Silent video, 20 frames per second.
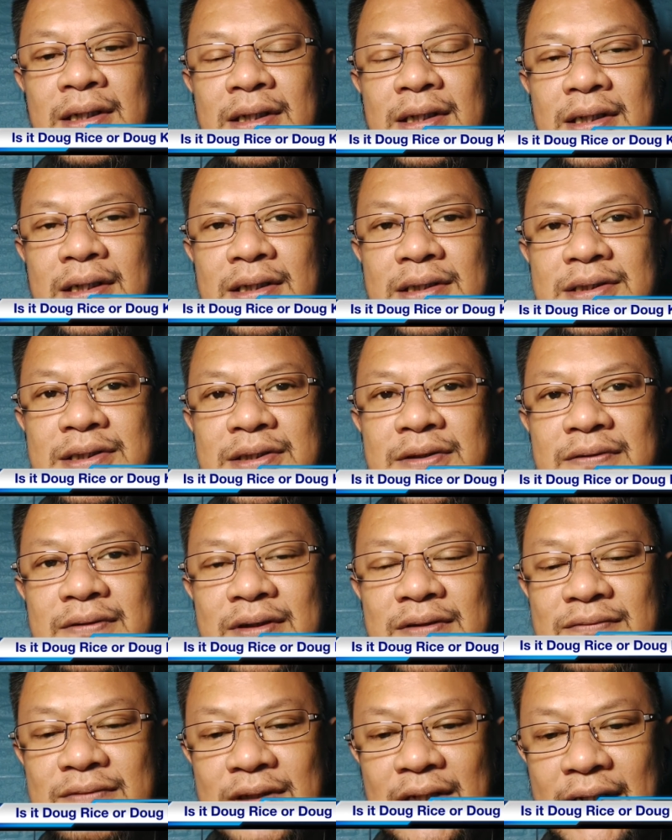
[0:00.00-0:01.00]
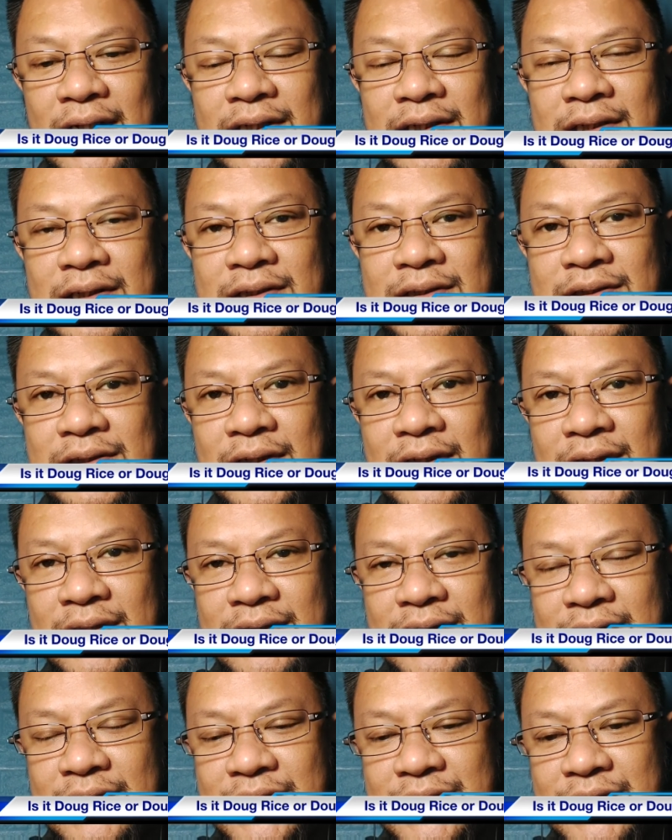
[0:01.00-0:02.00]
as you have guided and taught
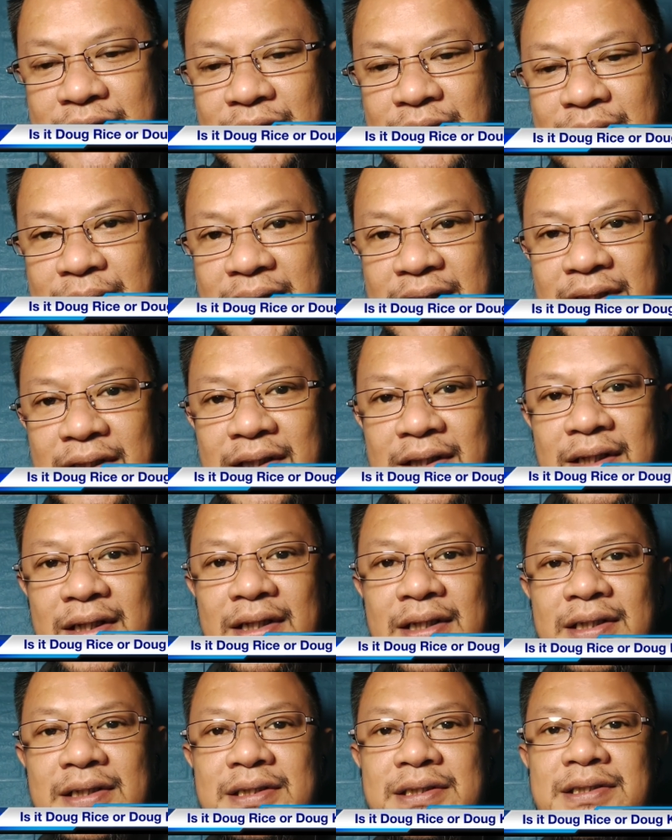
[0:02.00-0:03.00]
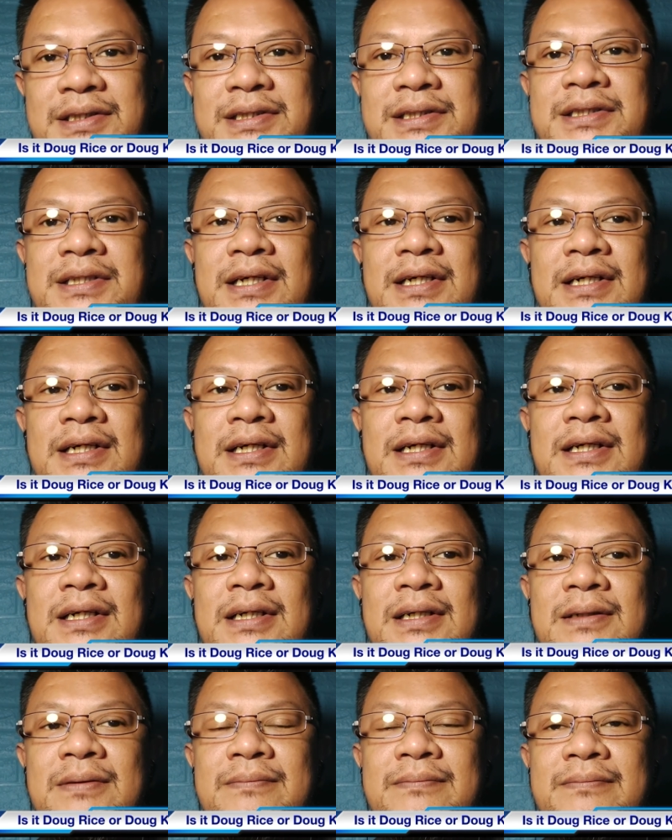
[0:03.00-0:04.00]
us so many things
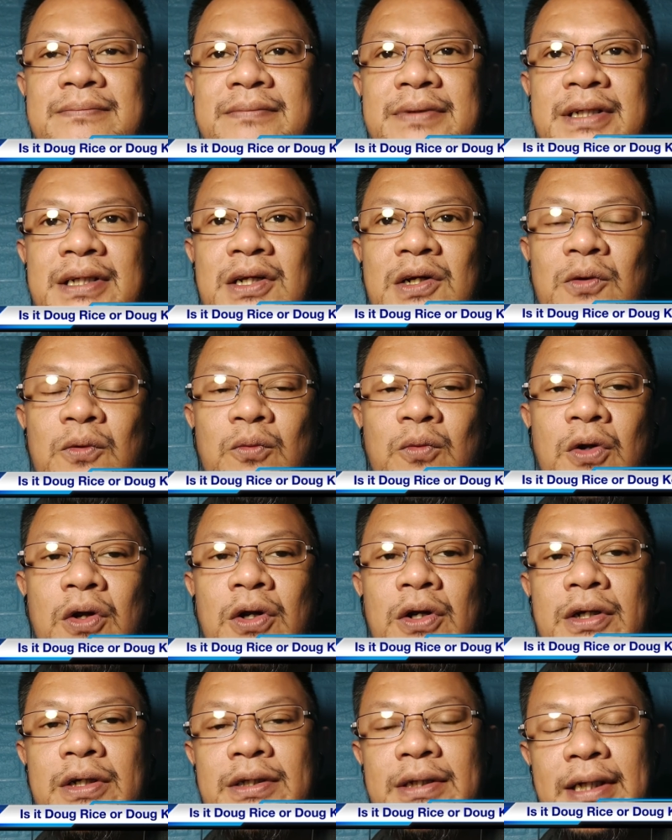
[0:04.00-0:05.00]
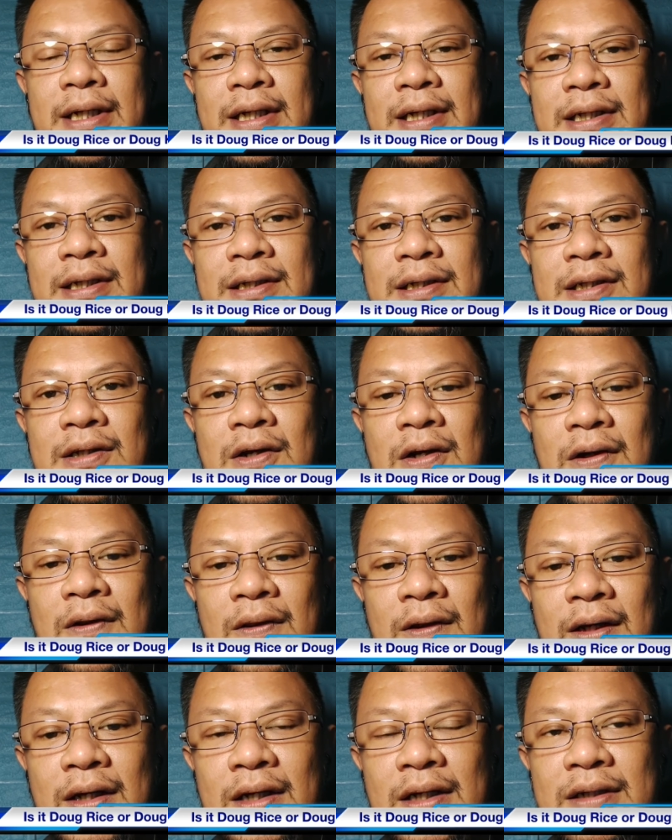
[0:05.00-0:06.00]
um, in our work and in our
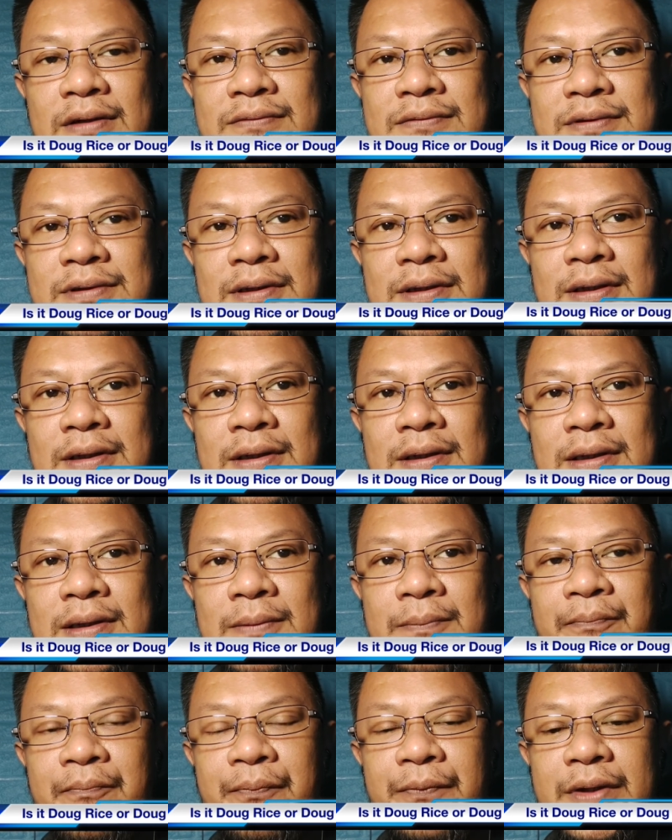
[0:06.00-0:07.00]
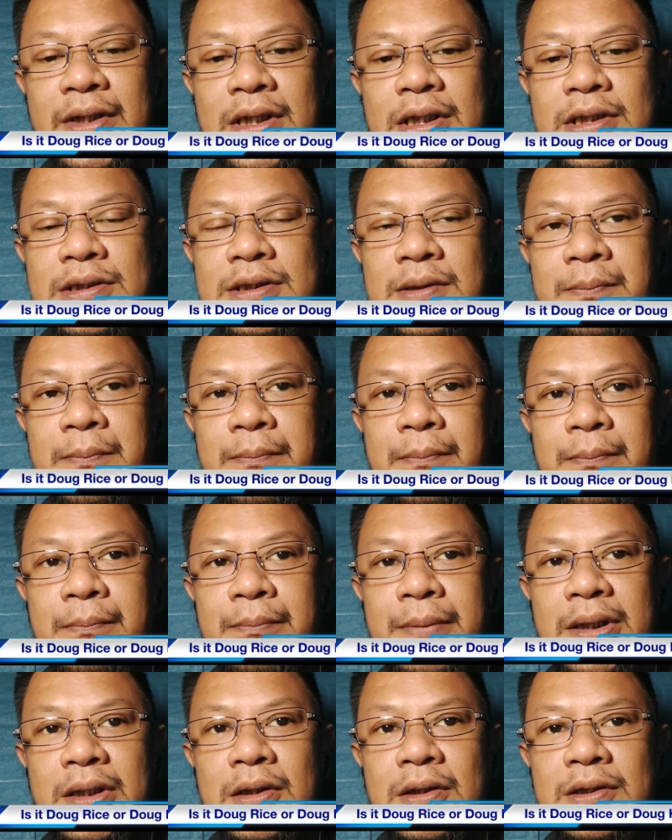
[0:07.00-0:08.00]
lives. Um, it is a
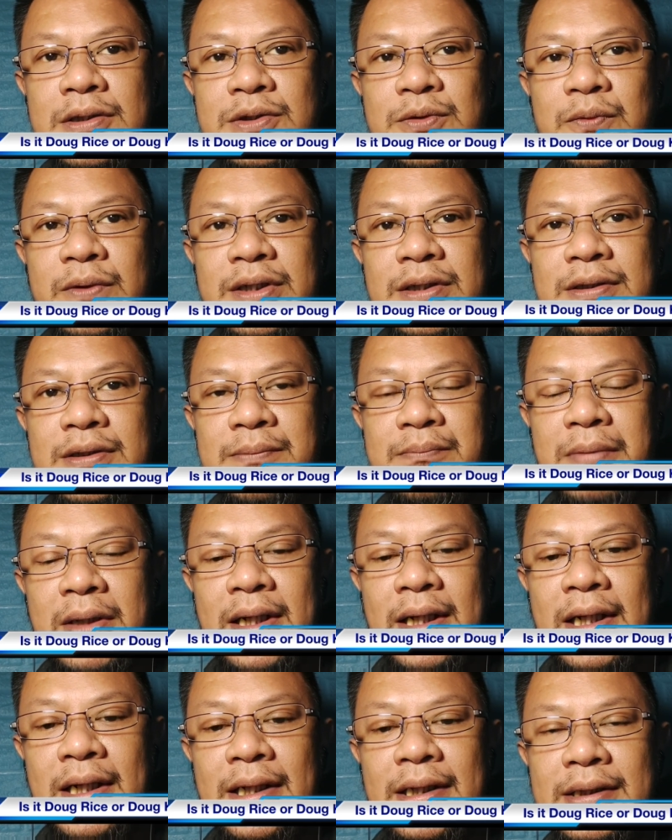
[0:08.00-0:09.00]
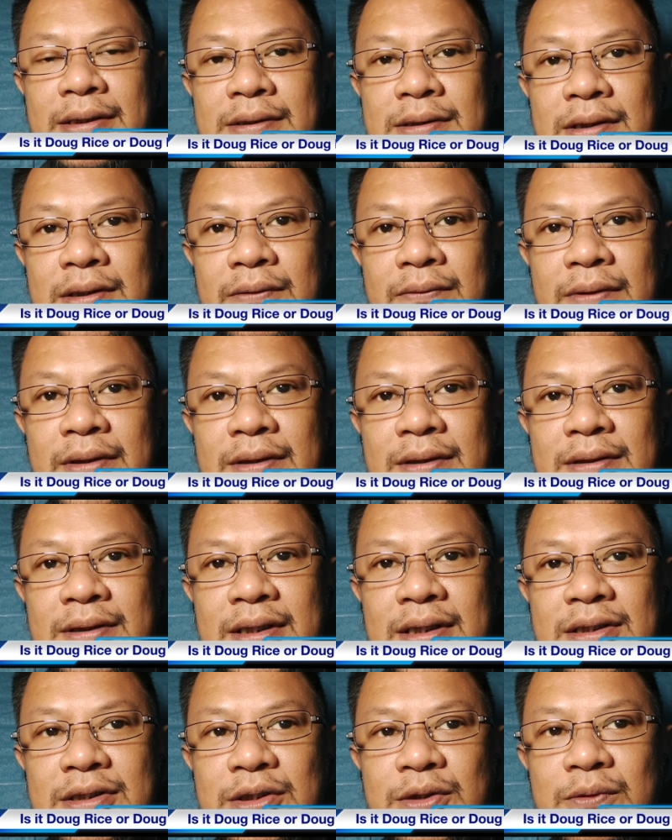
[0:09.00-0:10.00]
bittersweet goodbye, knowing
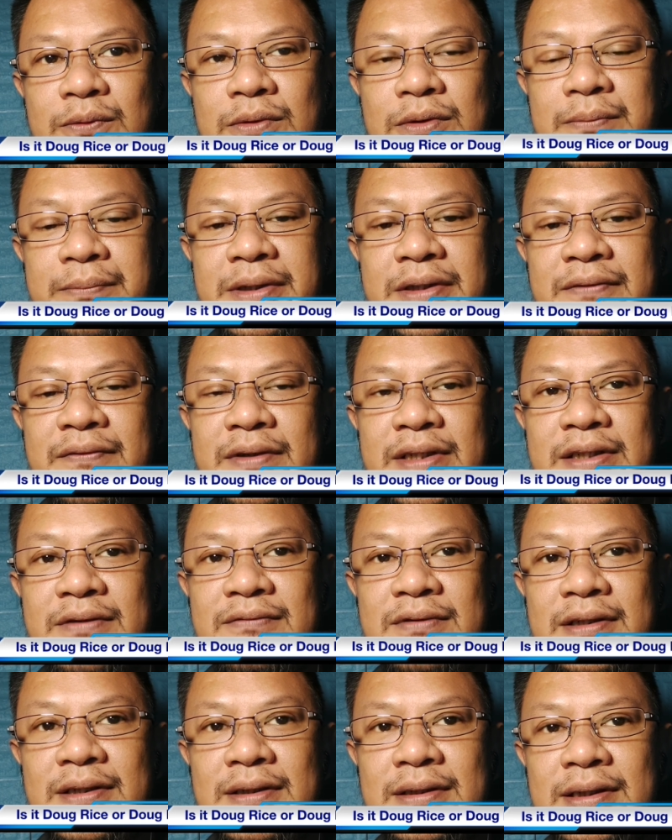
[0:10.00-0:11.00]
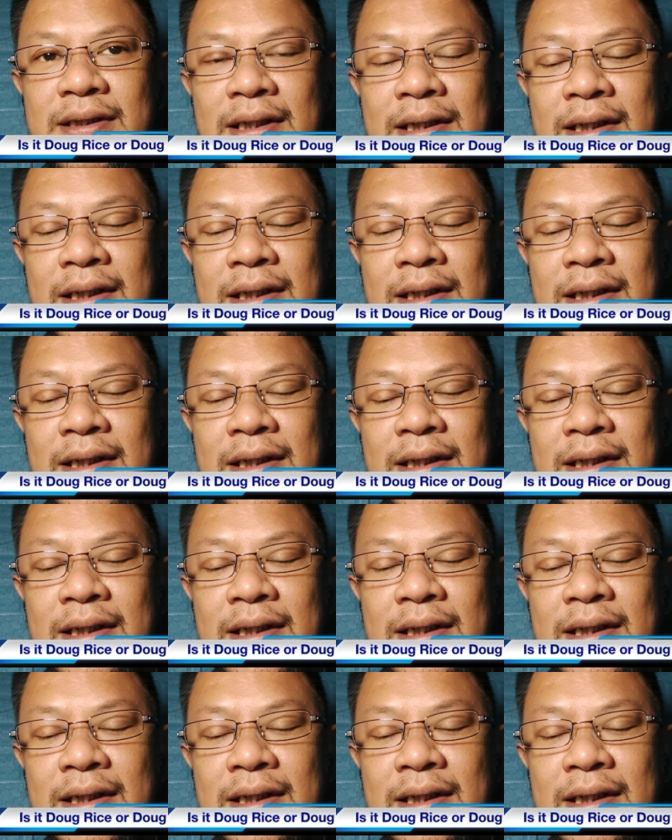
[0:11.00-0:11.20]
that you will be leaving.